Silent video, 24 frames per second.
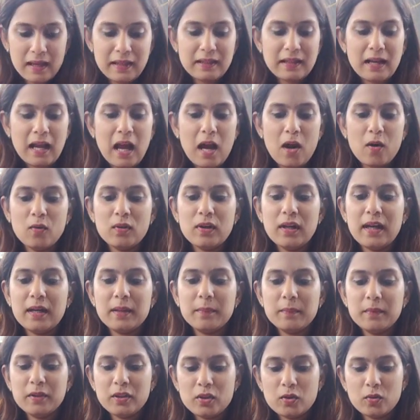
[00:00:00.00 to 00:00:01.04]
Now
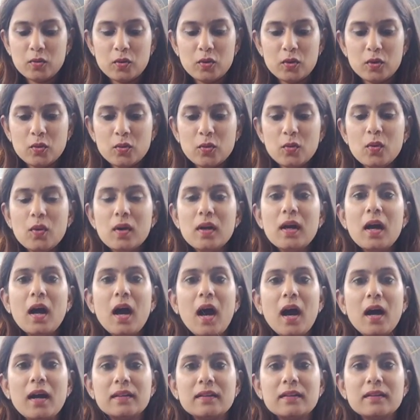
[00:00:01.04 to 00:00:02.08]
let me show you
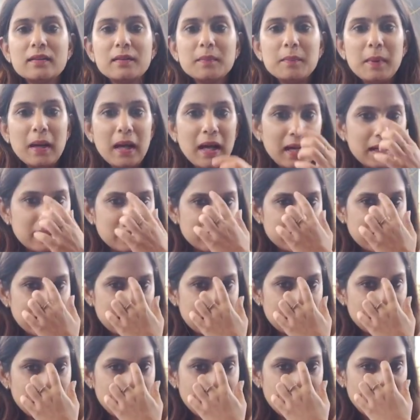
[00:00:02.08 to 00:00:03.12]
other bags
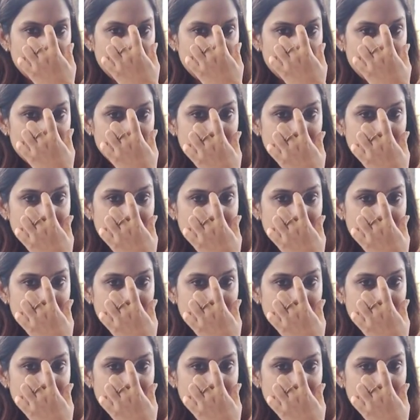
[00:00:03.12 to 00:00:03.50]
as well.